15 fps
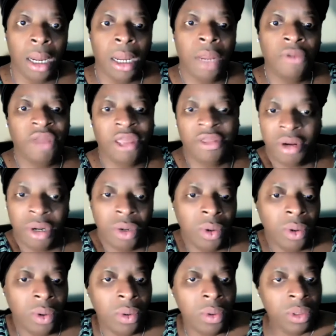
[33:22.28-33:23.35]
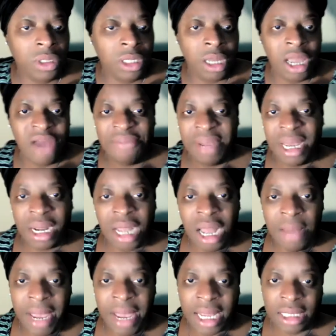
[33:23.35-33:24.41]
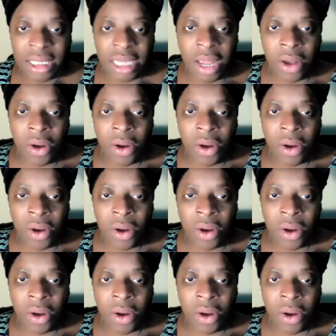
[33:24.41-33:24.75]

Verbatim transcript: And then the news, the government will come back and say,